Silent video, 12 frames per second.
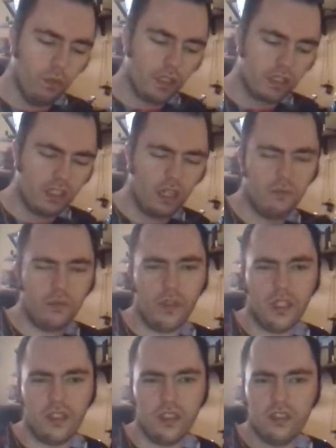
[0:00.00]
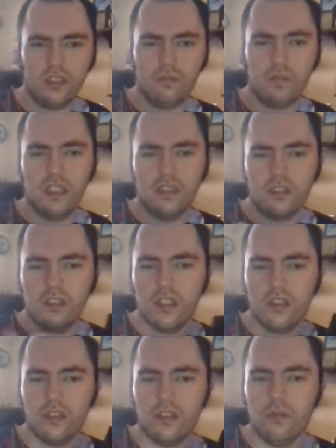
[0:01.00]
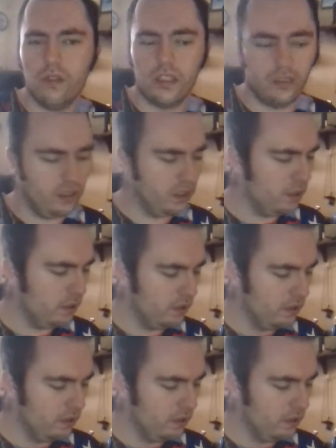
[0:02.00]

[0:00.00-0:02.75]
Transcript: And what it comes with is just basically your US